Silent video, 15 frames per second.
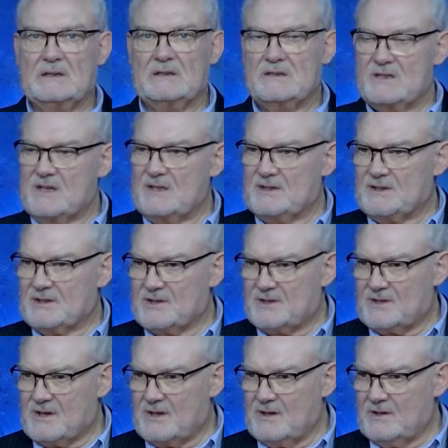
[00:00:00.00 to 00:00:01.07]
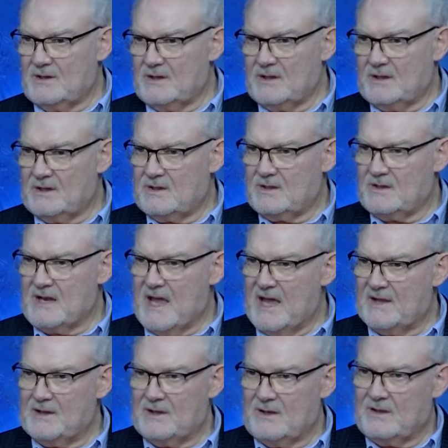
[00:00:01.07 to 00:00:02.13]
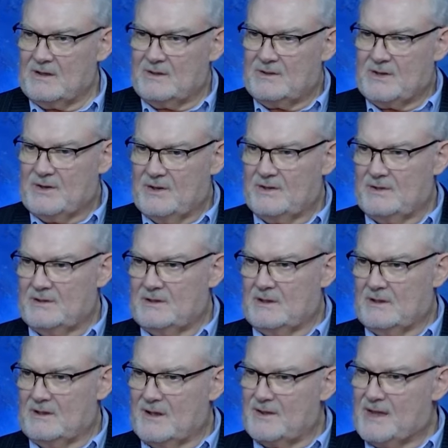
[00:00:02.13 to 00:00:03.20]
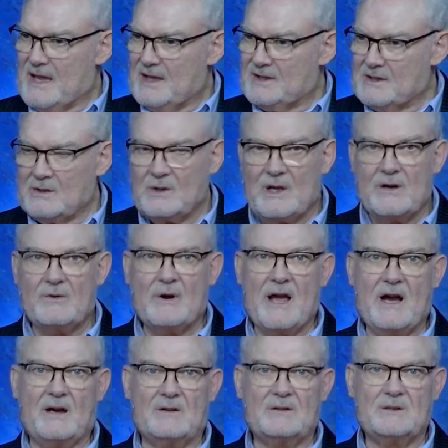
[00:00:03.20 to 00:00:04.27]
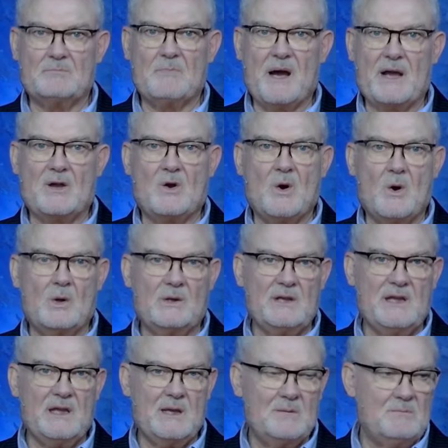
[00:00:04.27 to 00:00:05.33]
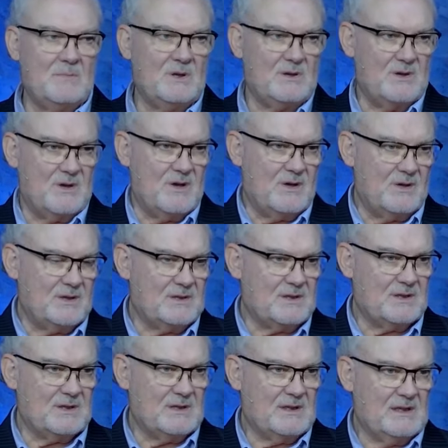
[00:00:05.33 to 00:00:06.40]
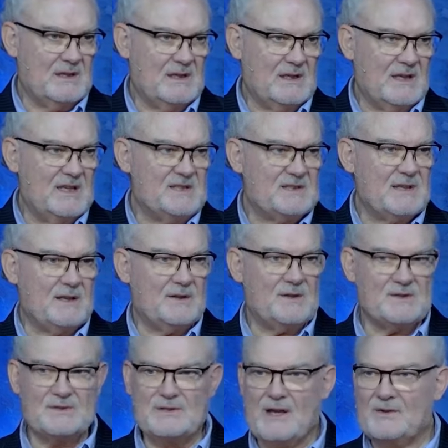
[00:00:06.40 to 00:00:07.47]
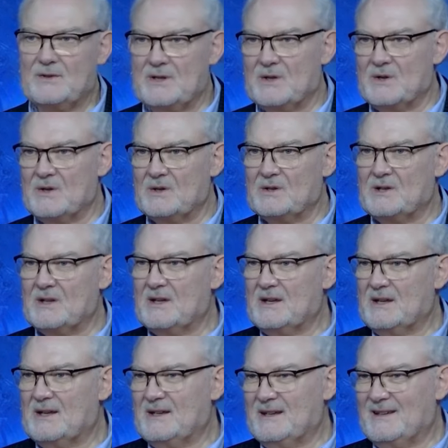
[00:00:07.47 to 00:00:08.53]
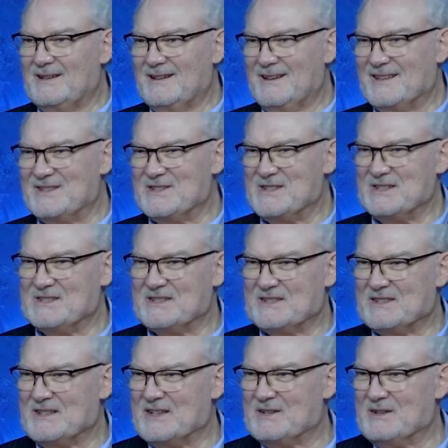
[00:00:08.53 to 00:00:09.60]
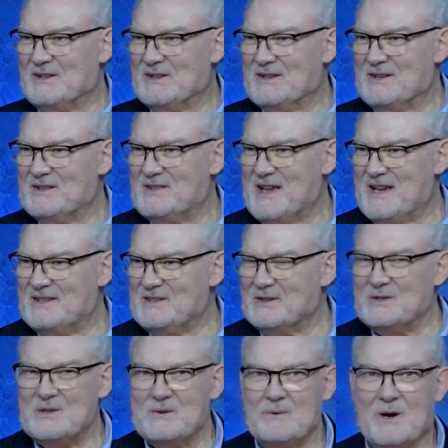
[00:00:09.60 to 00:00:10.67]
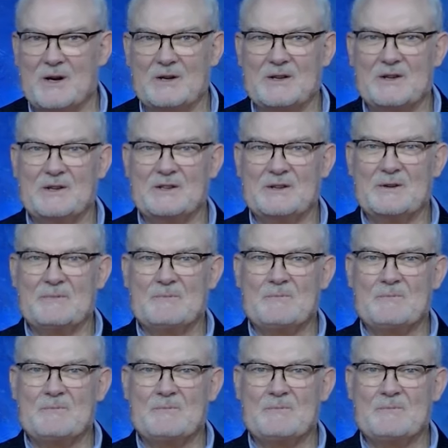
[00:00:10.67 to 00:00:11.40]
Jesus turned, to Na- turned Nathanael around by calling him good. He said, There's nothing good. And Jesus said, Nathanael, you are good